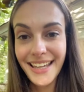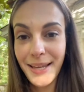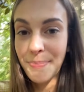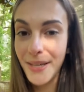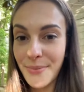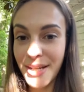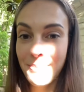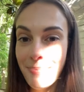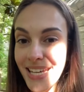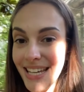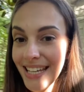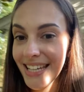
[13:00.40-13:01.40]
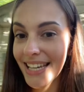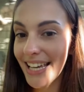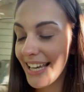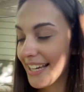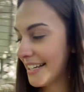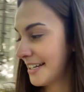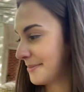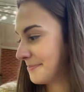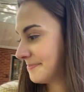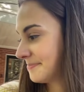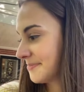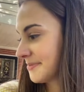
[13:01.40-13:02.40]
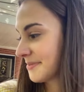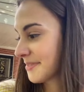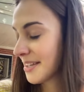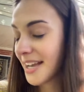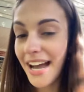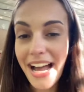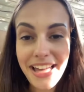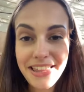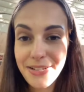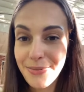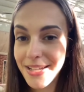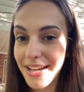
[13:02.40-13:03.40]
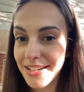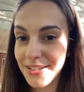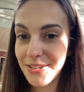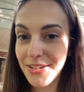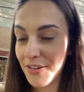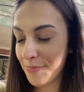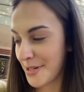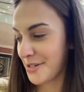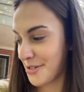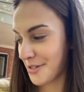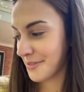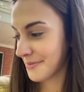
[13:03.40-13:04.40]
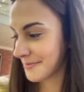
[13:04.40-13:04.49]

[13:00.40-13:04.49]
it be what it be, and I think we got a good enough picture.